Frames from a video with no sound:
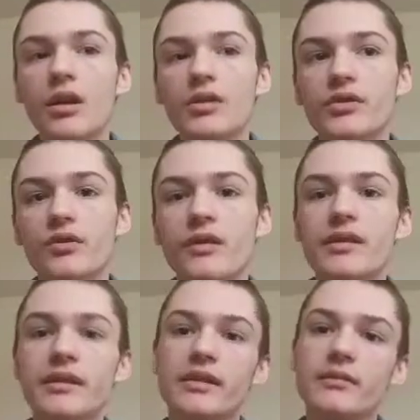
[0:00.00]
So
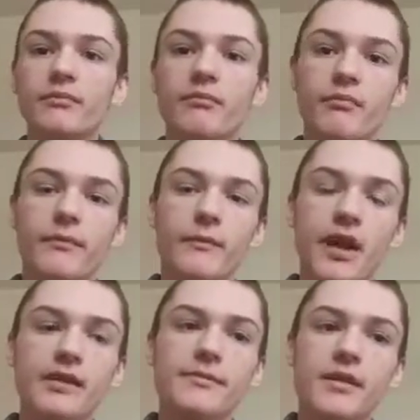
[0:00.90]
this is
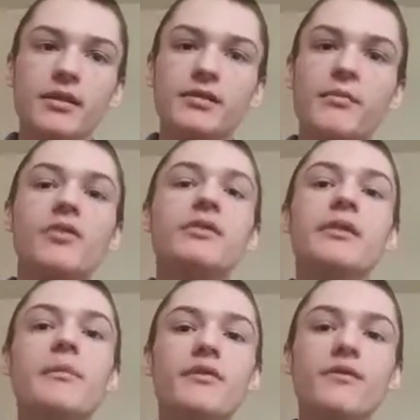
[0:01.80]
my experience
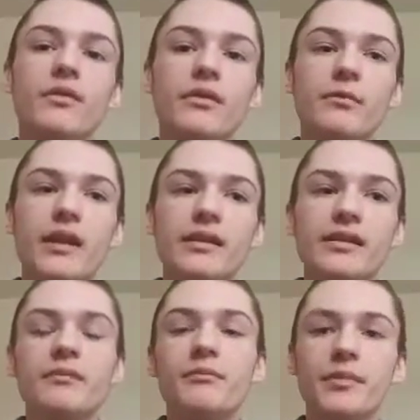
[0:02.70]
mostly before the
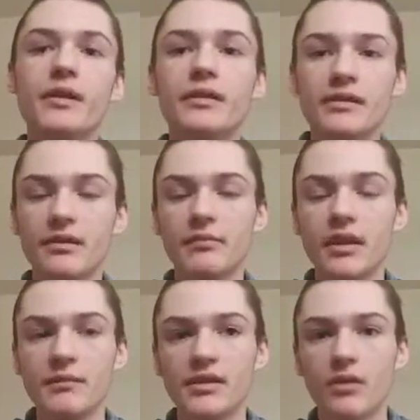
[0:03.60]
medicine, but
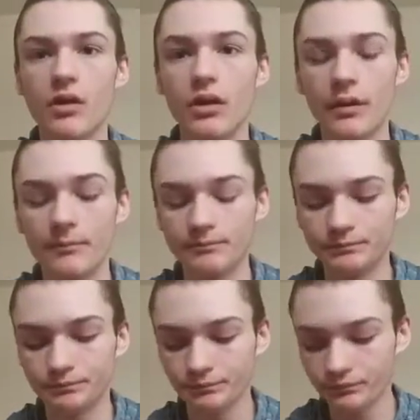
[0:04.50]
sometimes still on it.
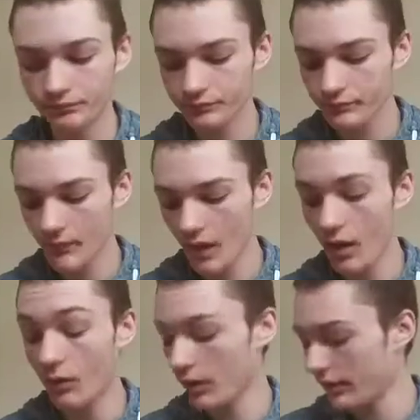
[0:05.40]

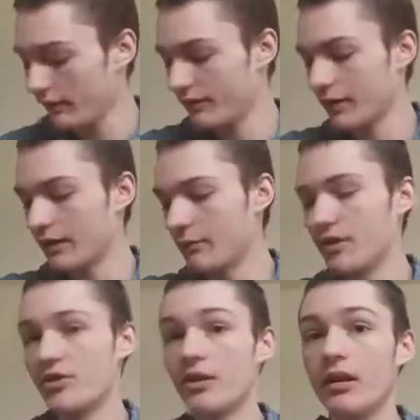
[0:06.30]
Oh, I did forget to
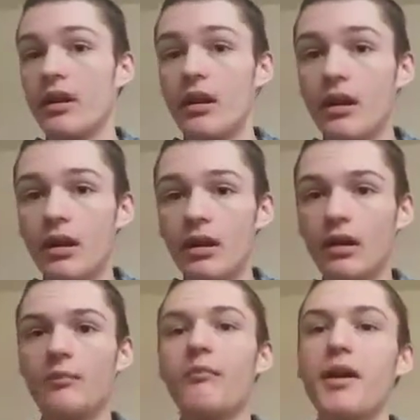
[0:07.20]
mention
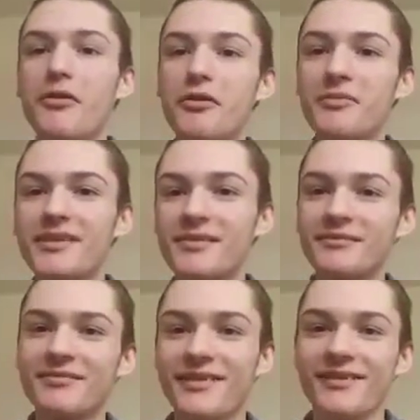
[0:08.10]
um, my arms.
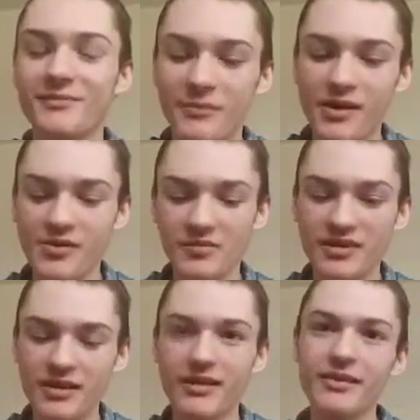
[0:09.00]
You know, my arms
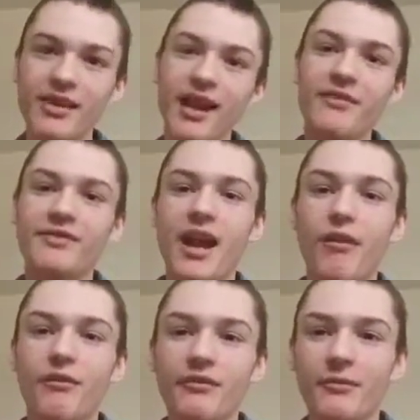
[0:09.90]
are, they're kind of
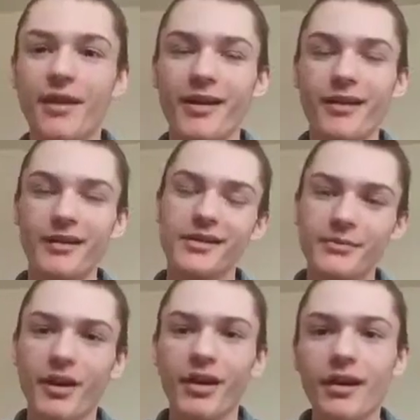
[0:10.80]
down from my
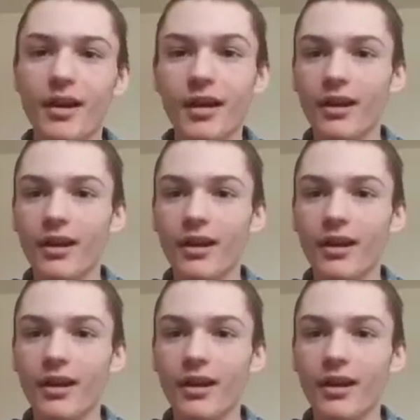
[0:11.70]
spine.